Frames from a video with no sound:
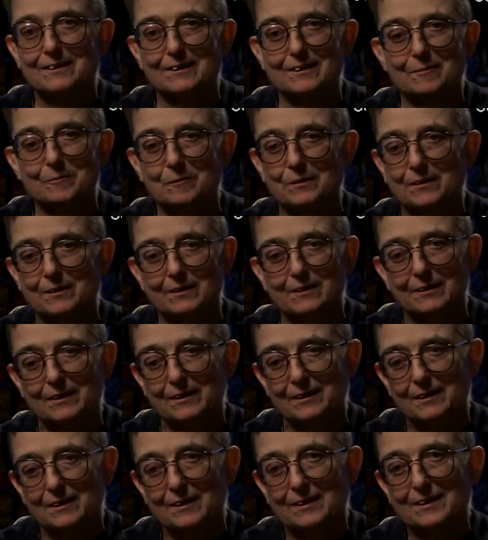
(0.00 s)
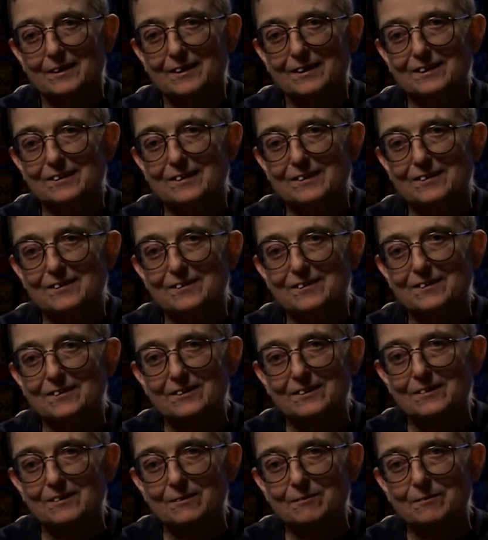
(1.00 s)
I mean, did
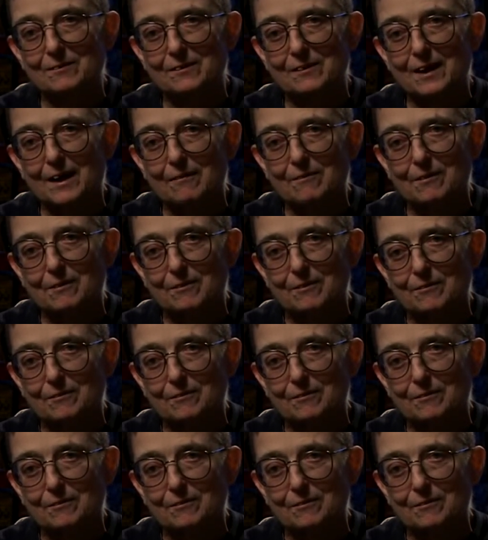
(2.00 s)
you have a